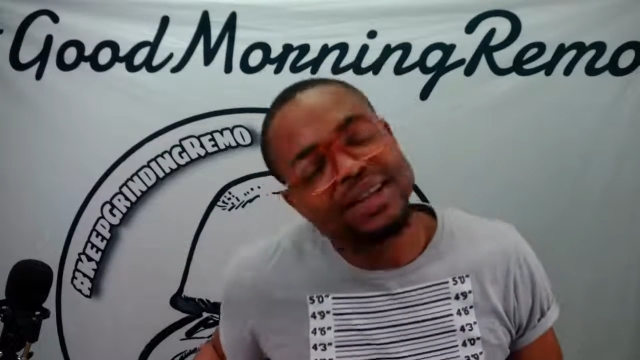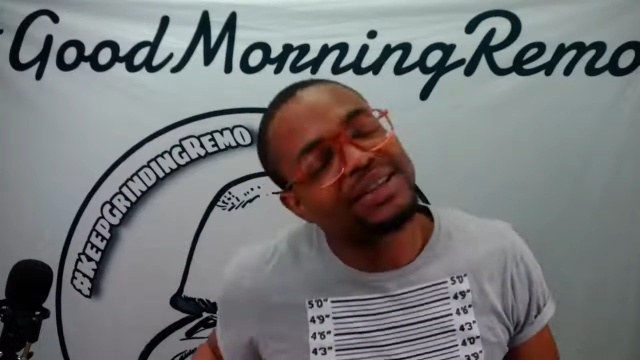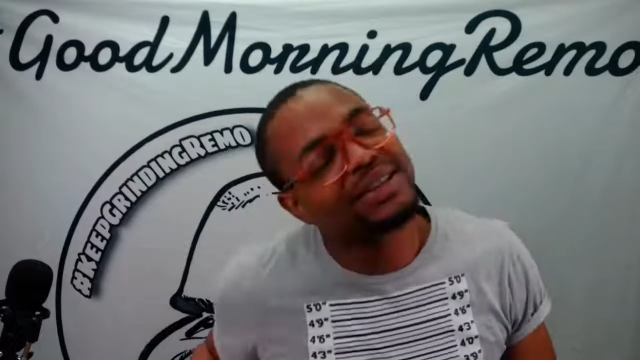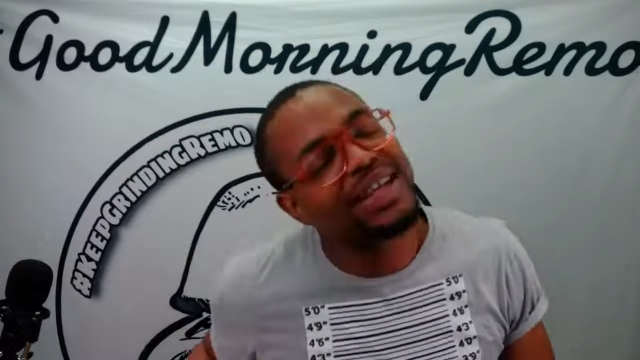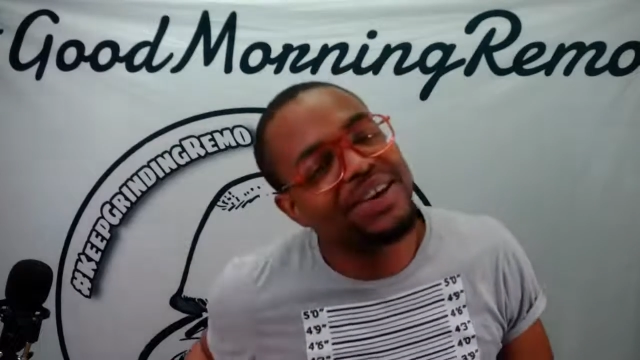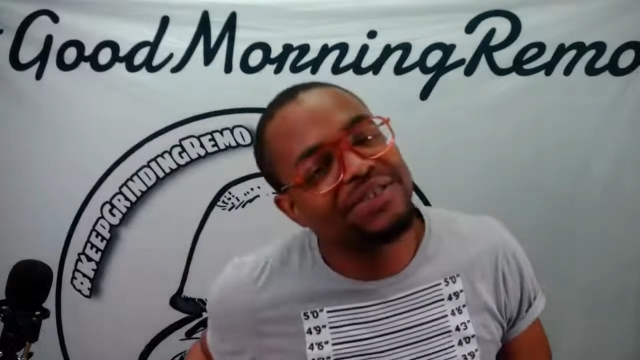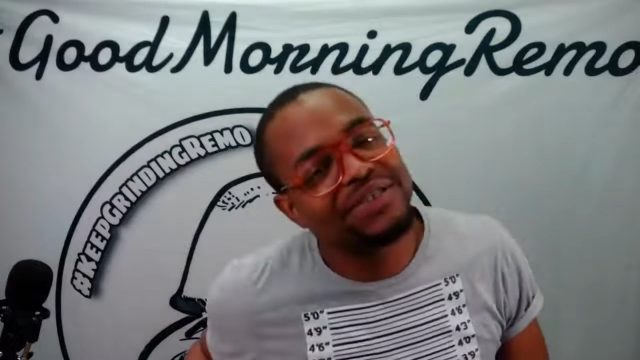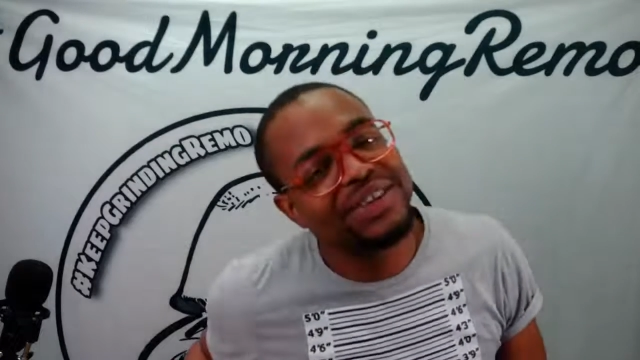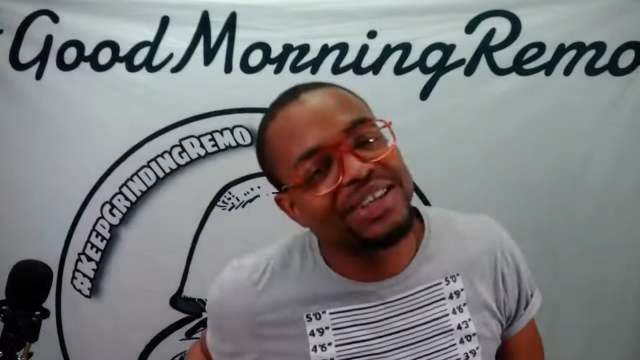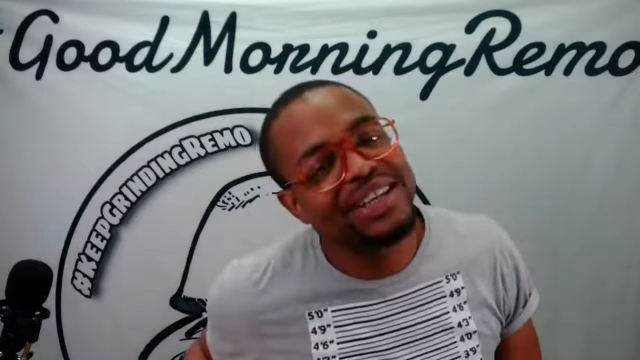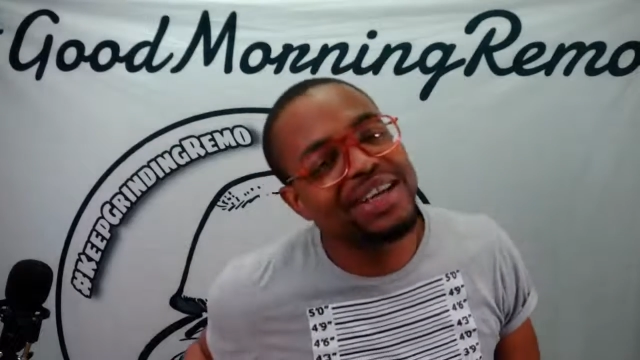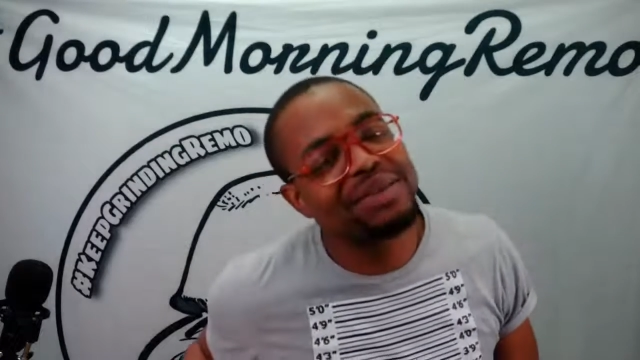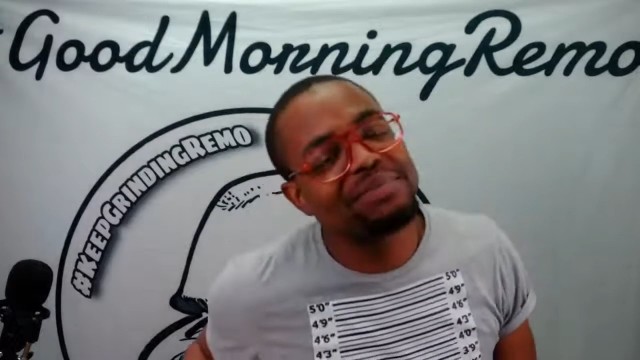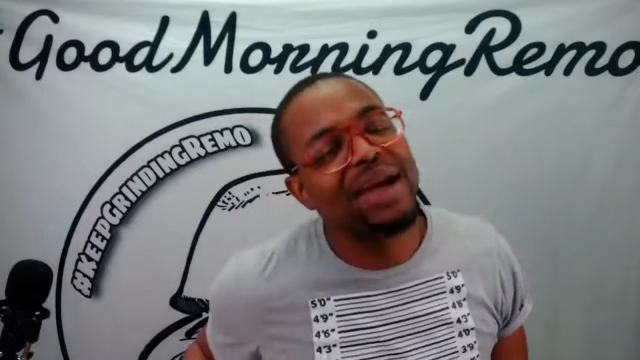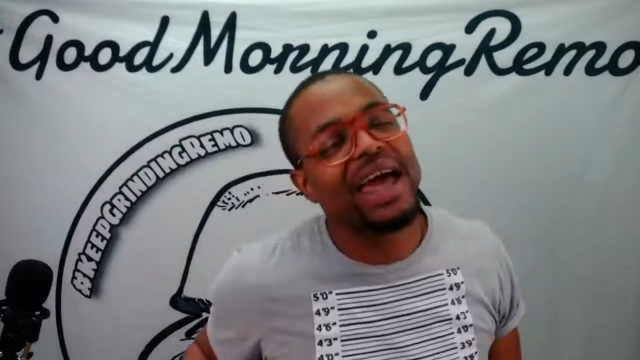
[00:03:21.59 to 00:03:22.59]

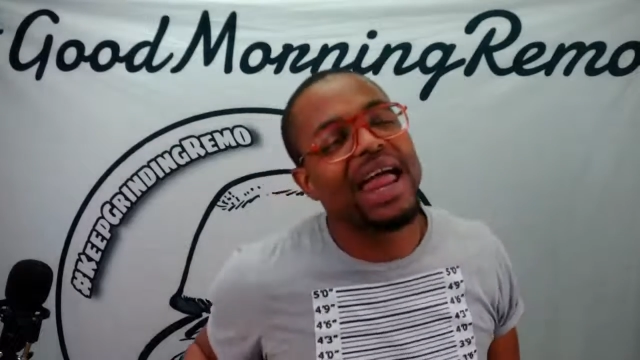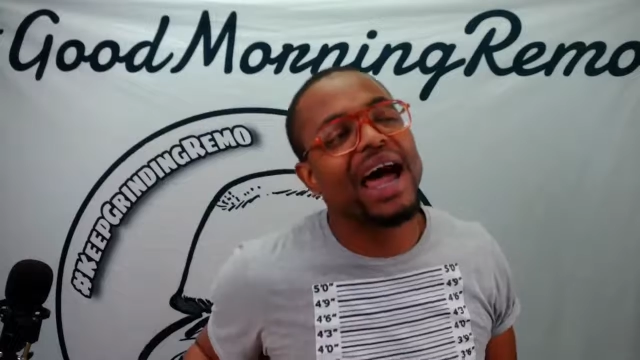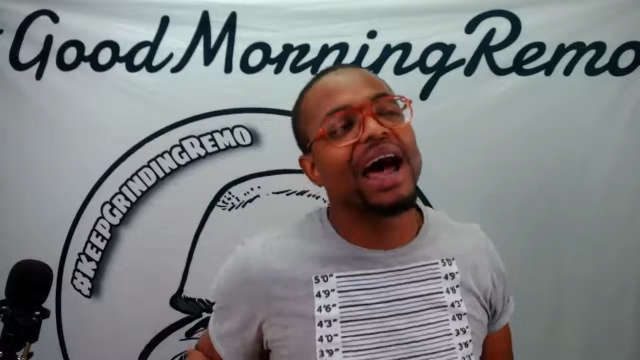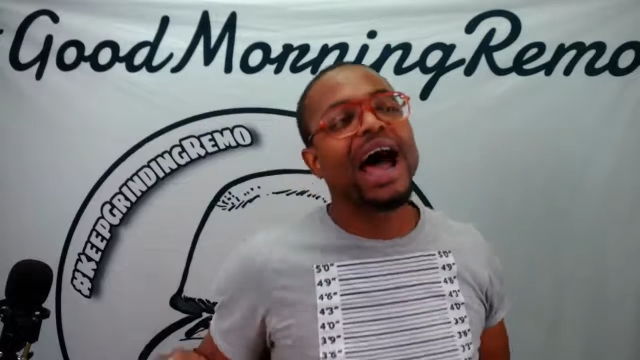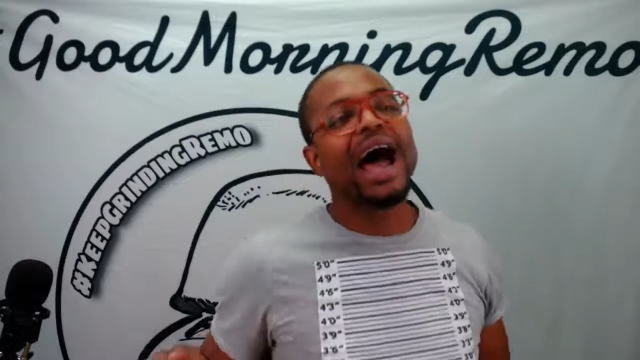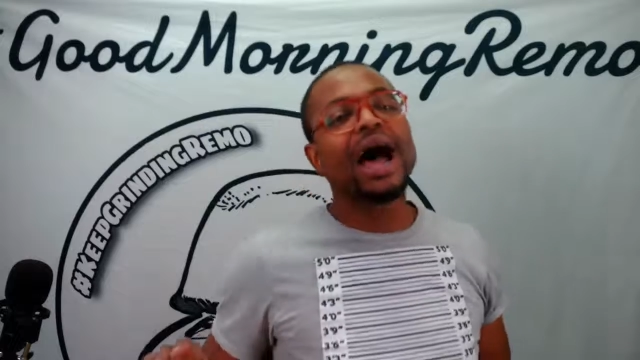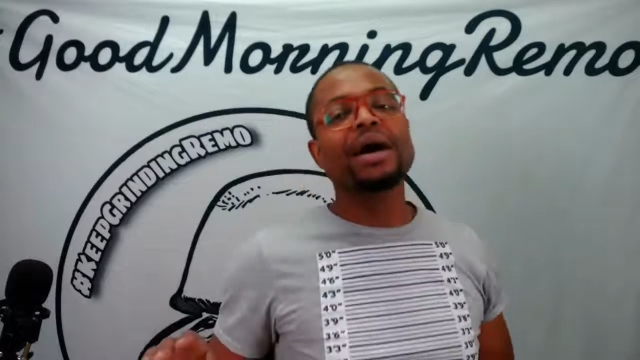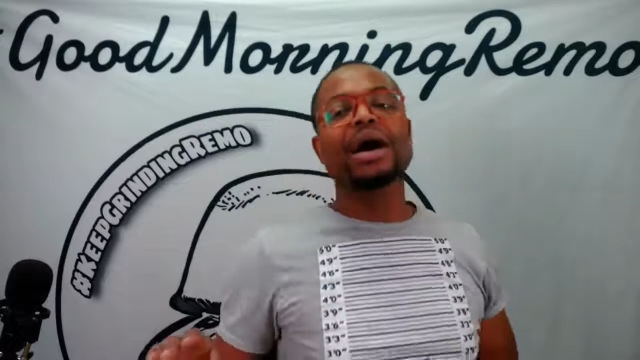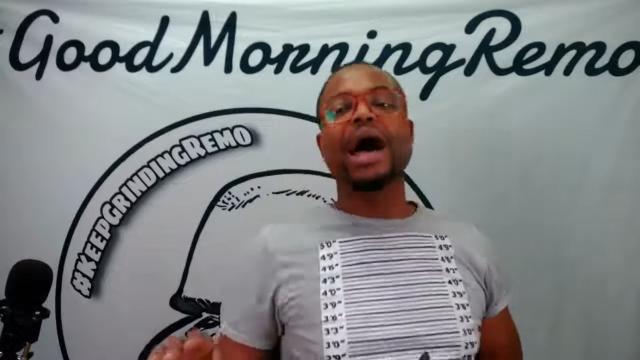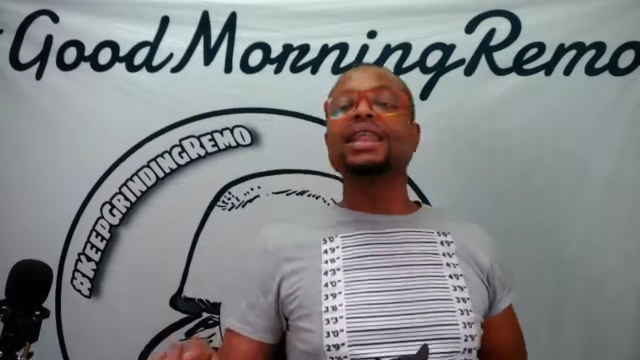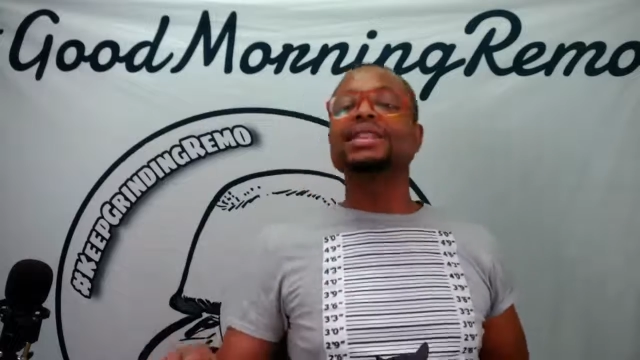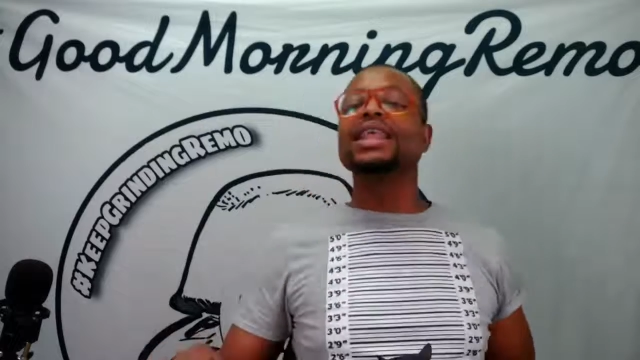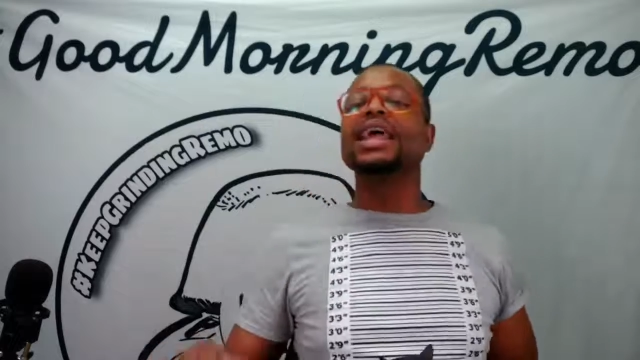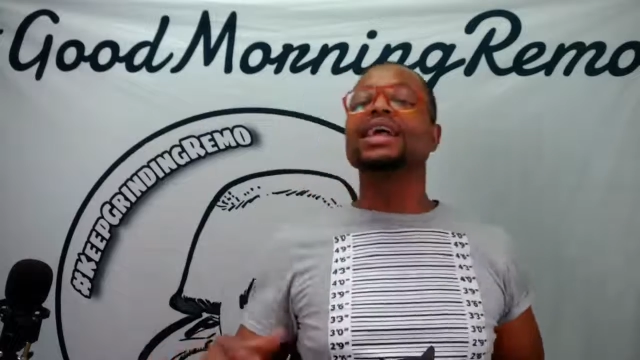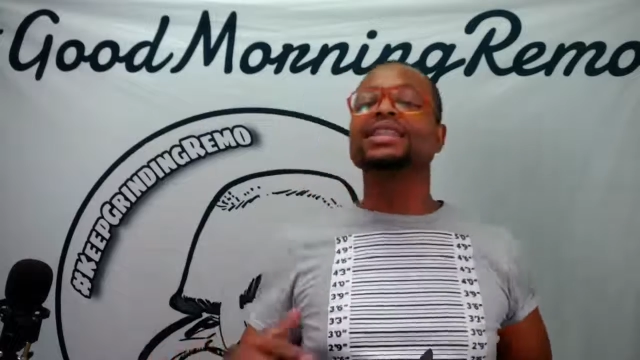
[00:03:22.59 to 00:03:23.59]
definitely, man. I
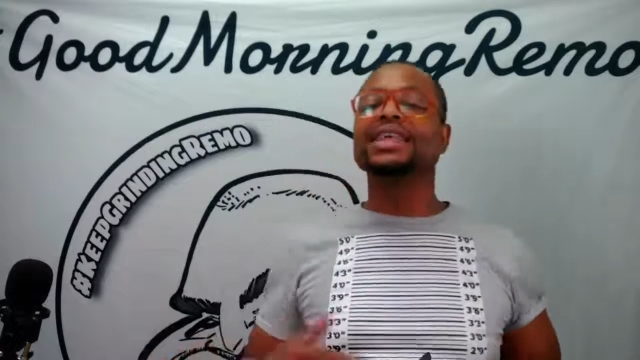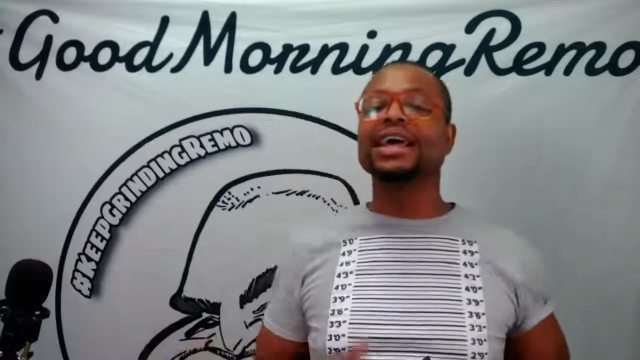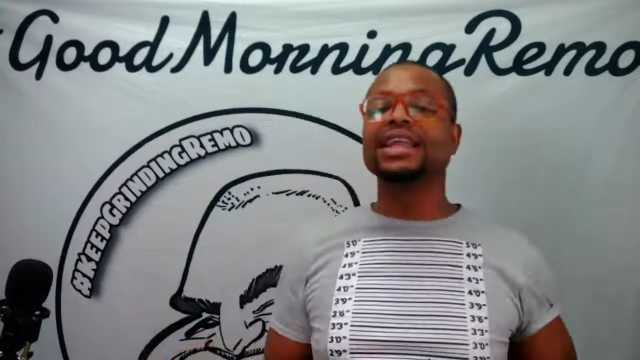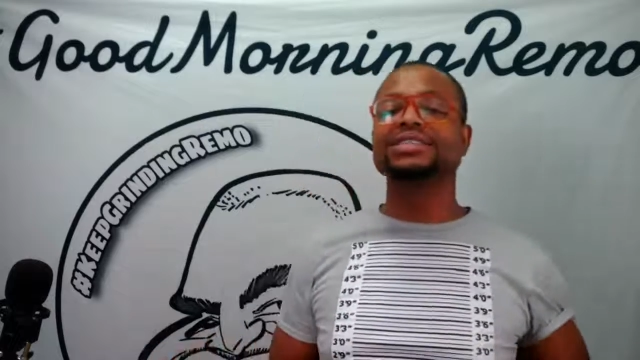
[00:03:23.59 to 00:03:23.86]
think that